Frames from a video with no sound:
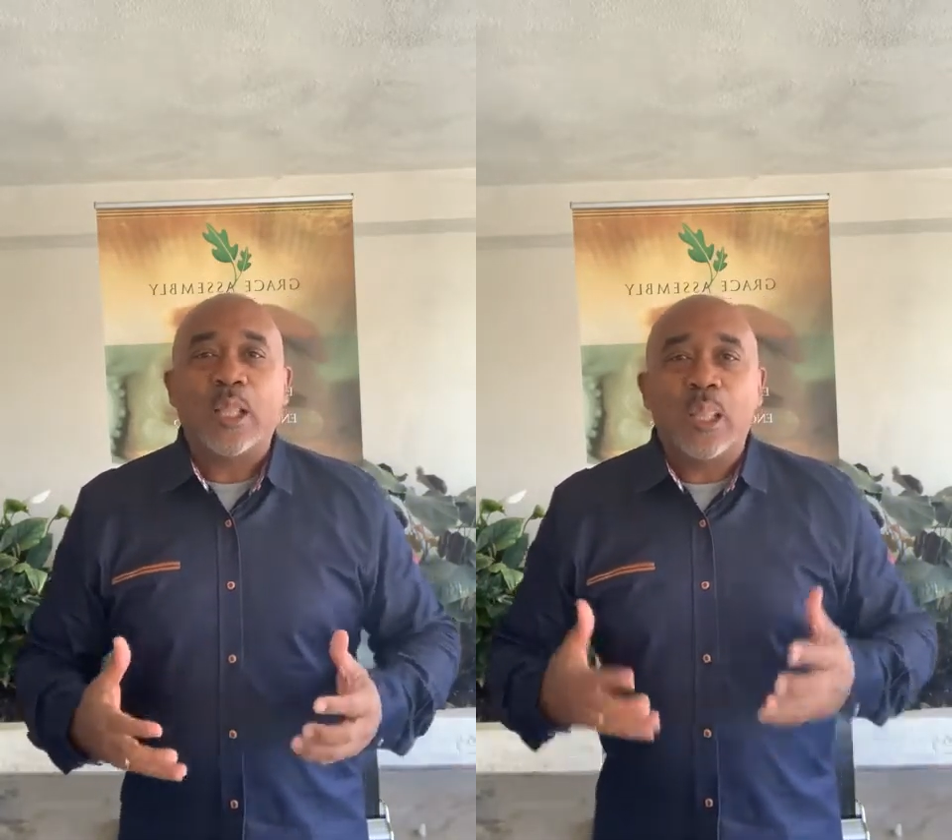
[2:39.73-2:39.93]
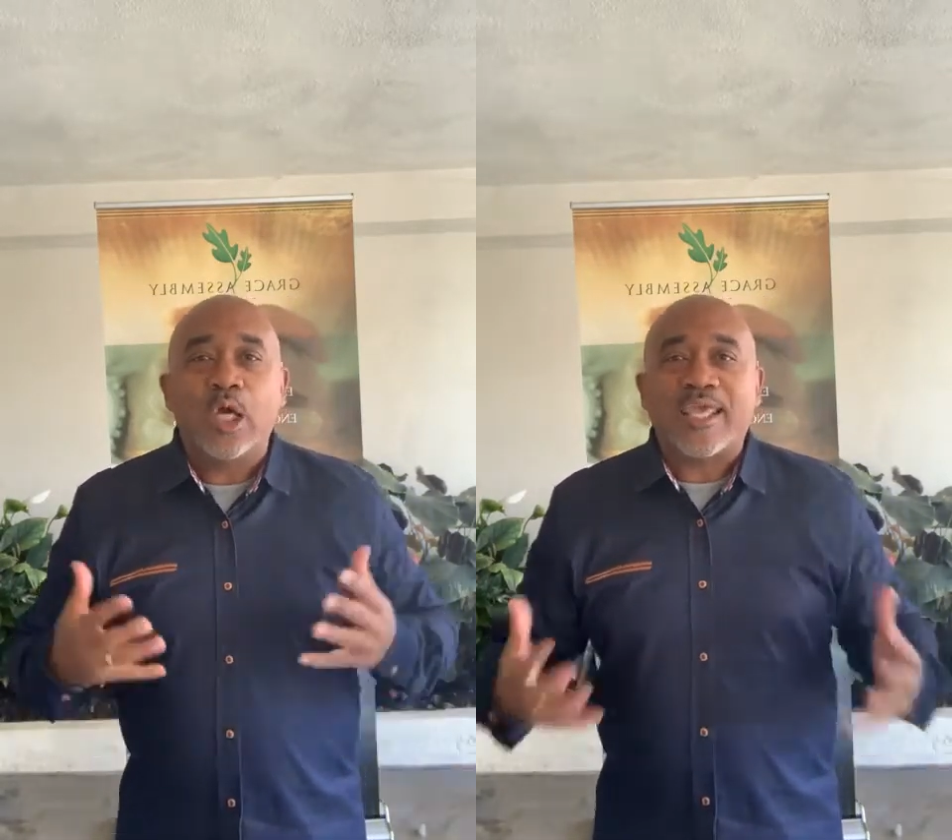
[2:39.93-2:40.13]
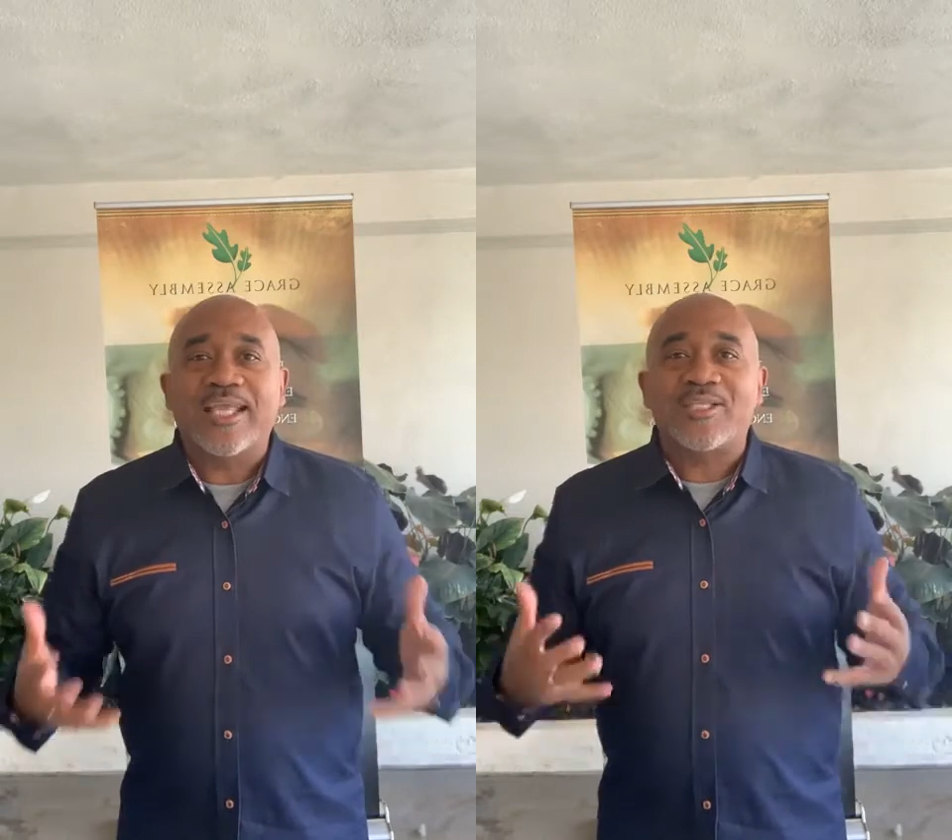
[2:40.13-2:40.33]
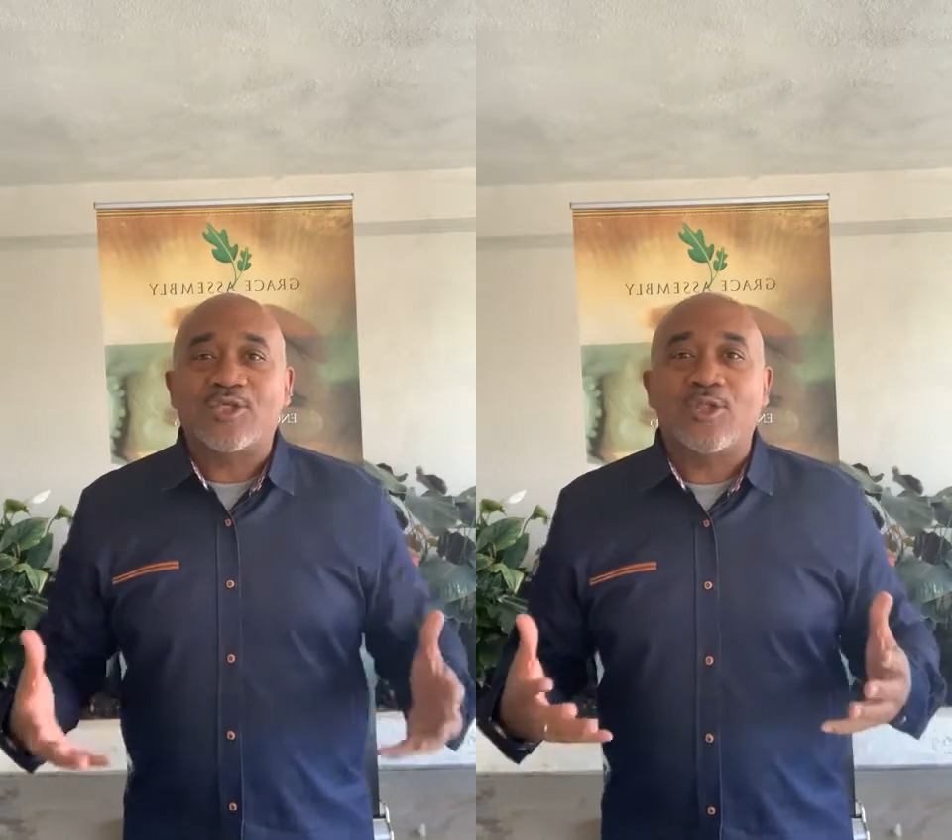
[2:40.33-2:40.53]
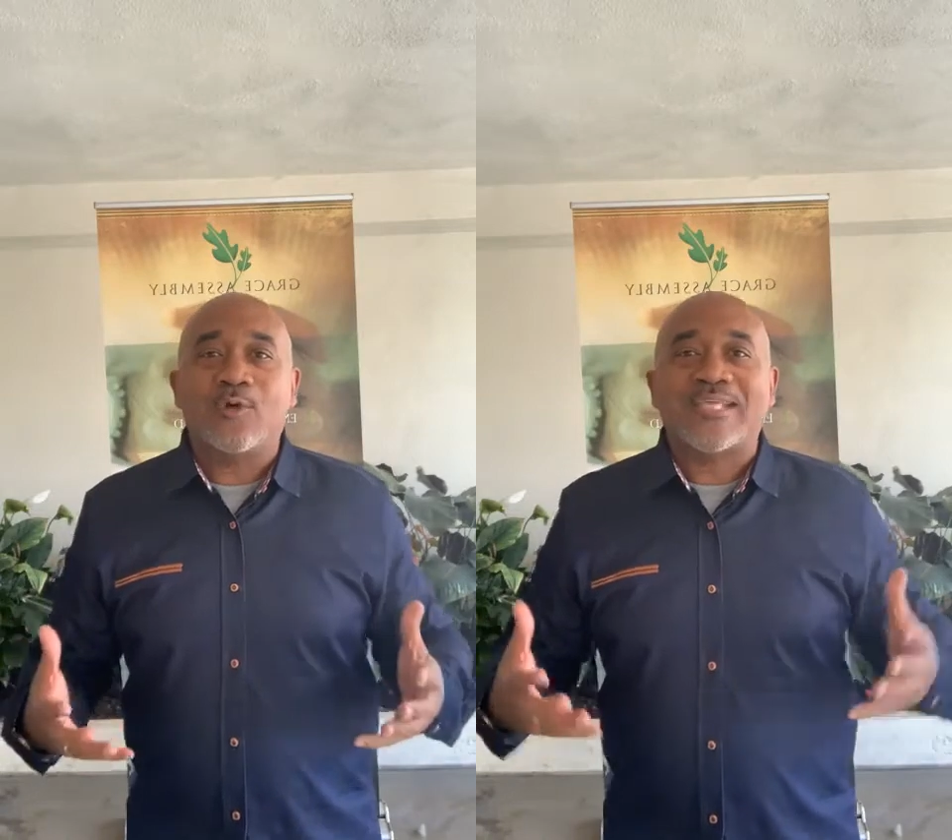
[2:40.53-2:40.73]
look
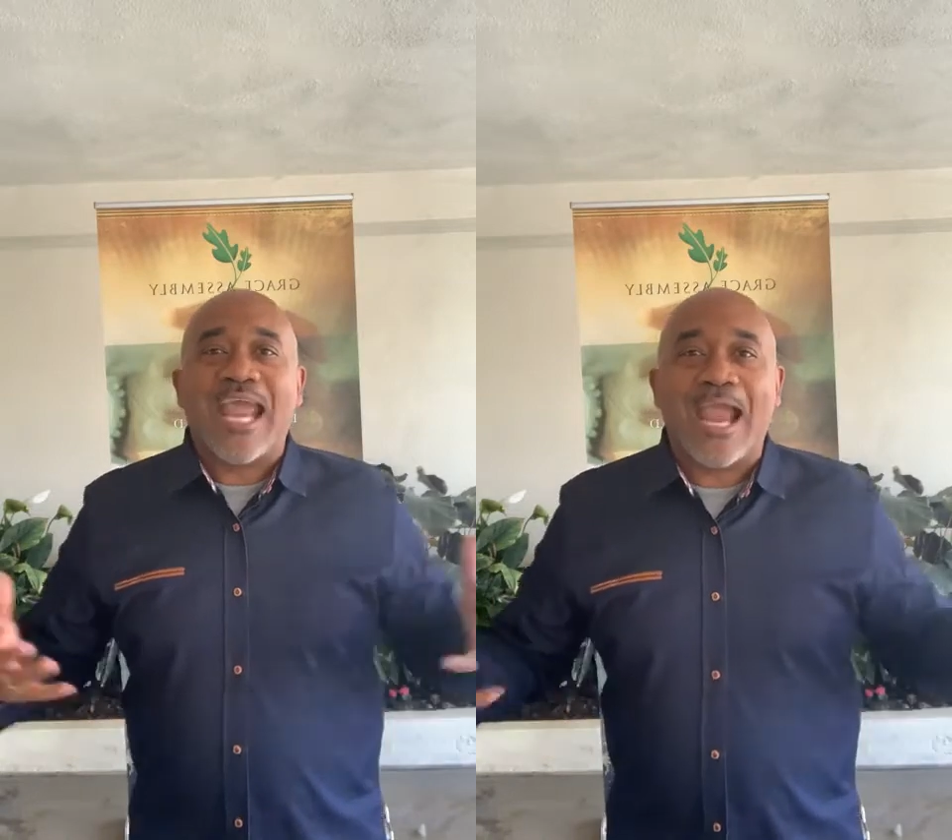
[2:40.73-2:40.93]
into those